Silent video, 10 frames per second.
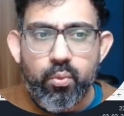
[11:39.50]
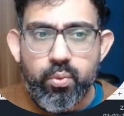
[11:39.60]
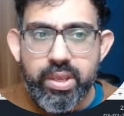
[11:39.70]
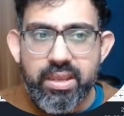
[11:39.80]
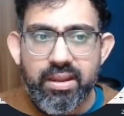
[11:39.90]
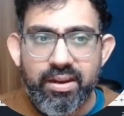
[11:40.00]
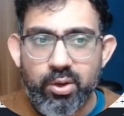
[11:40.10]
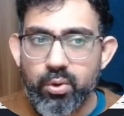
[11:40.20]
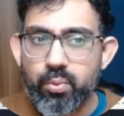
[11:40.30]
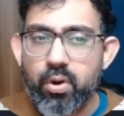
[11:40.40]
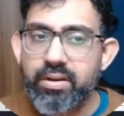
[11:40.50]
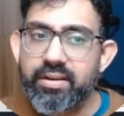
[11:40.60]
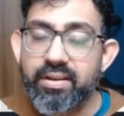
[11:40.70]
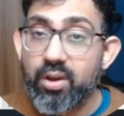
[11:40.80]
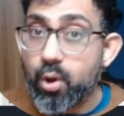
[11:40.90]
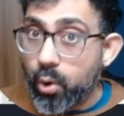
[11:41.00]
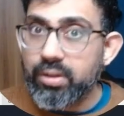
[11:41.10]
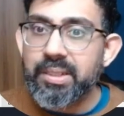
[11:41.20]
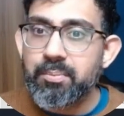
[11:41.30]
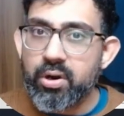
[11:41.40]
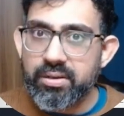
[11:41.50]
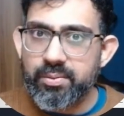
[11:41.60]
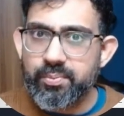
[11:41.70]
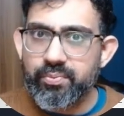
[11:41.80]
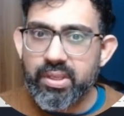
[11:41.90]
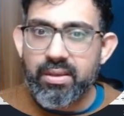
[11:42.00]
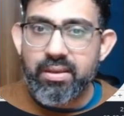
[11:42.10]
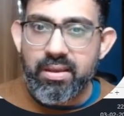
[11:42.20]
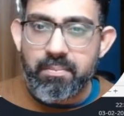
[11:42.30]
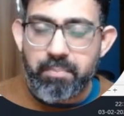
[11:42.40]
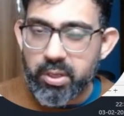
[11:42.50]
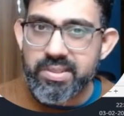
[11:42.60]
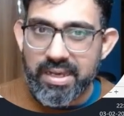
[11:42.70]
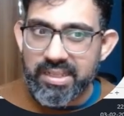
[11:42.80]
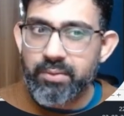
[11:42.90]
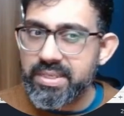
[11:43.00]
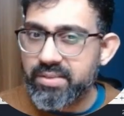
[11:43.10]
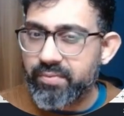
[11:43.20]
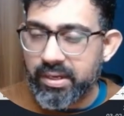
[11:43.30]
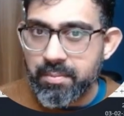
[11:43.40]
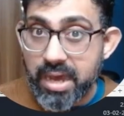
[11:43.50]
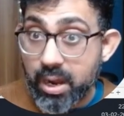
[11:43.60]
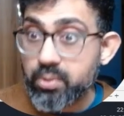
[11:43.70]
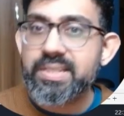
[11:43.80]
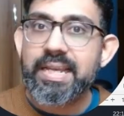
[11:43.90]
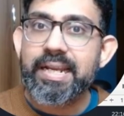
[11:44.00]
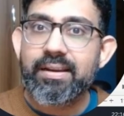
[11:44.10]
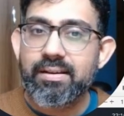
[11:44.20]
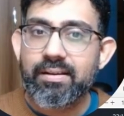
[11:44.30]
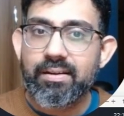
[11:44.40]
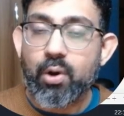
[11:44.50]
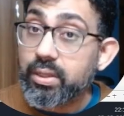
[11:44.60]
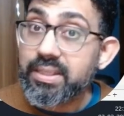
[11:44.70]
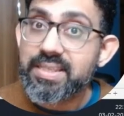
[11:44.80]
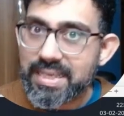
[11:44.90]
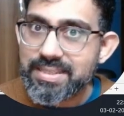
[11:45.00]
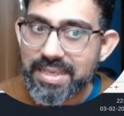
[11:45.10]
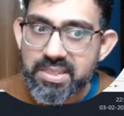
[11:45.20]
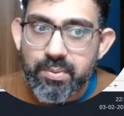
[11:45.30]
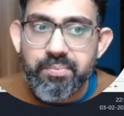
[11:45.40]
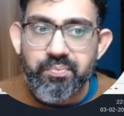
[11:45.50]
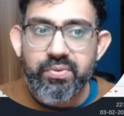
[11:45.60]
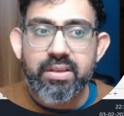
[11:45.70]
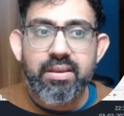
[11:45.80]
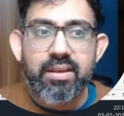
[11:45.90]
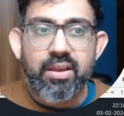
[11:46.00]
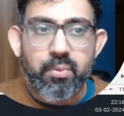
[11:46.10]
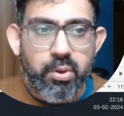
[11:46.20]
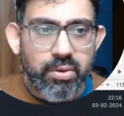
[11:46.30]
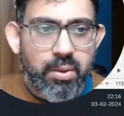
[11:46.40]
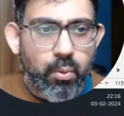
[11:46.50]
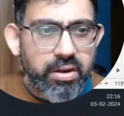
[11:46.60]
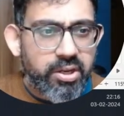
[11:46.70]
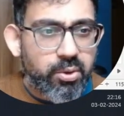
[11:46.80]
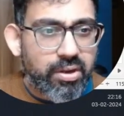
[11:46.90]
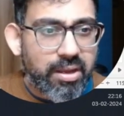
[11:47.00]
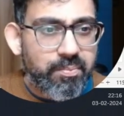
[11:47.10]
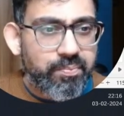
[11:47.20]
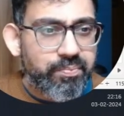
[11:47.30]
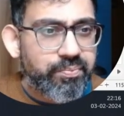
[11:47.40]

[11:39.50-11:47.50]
we don't want it in all the border, because otherwise it will come outside all the cells as well. We only want it to come.